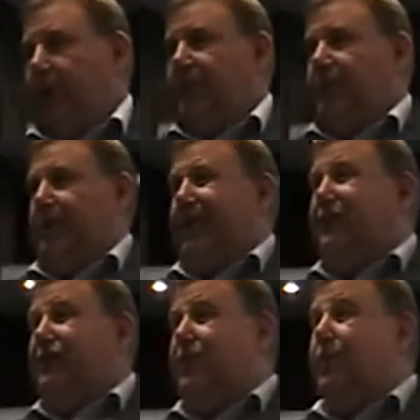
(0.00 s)
I spent about
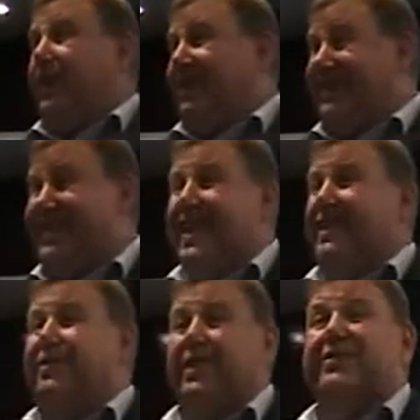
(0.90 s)
2 weeks in the
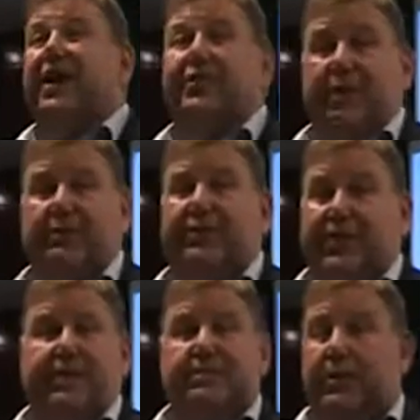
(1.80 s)
evenings after I was
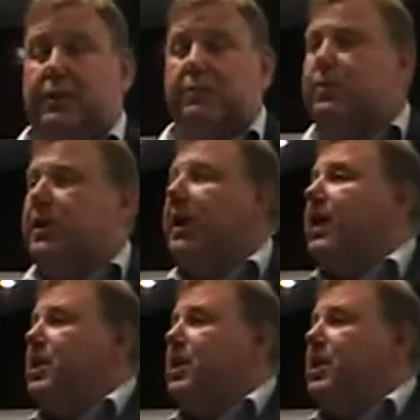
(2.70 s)
finished my normal work